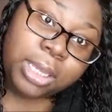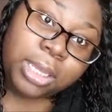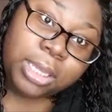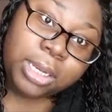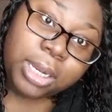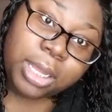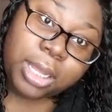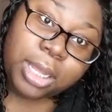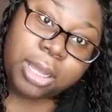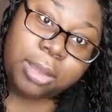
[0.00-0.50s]

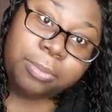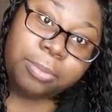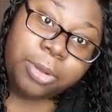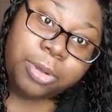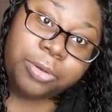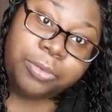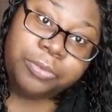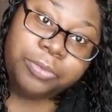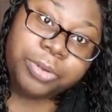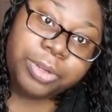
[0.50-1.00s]
and I come
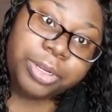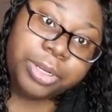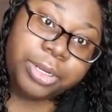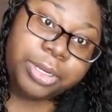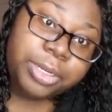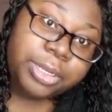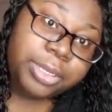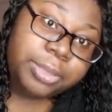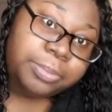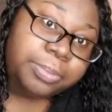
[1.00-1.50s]
over
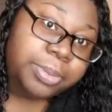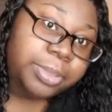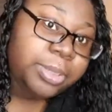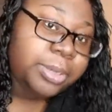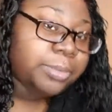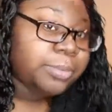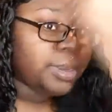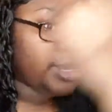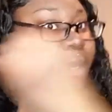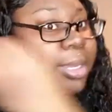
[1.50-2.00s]
and put
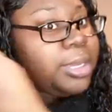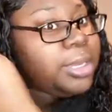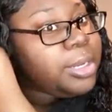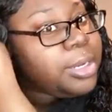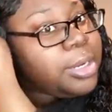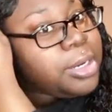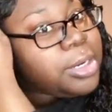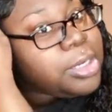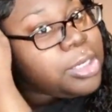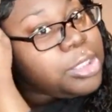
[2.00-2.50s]
it right
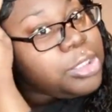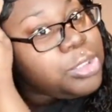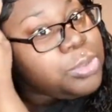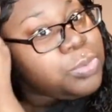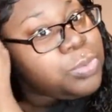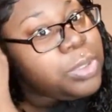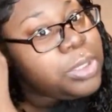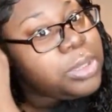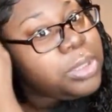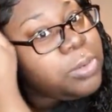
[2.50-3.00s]
here because you
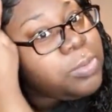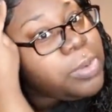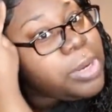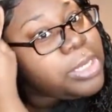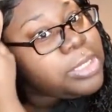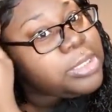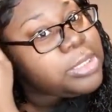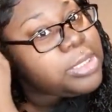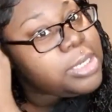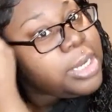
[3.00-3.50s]
want the
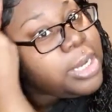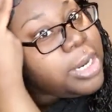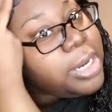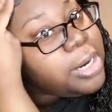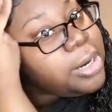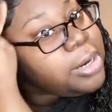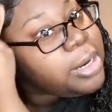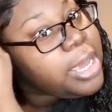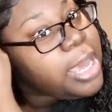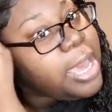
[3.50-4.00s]
rest of the
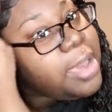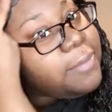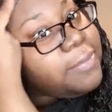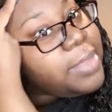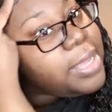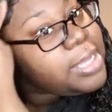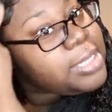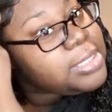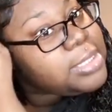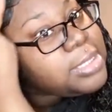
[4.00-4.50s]
hair to have
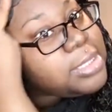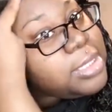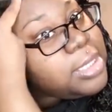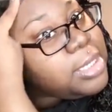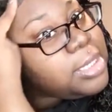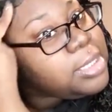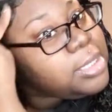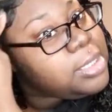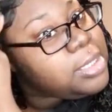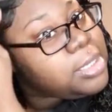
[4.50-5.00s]
that
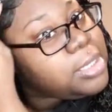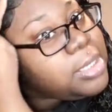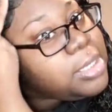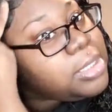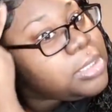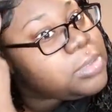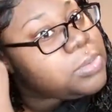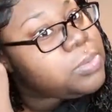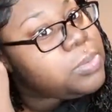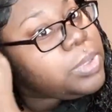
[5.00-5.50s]
slick look
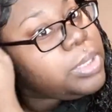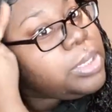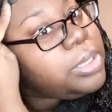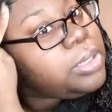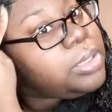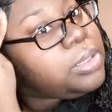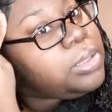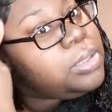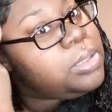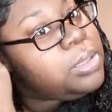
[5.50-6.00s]
as
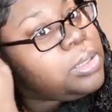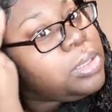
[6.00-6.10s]
well.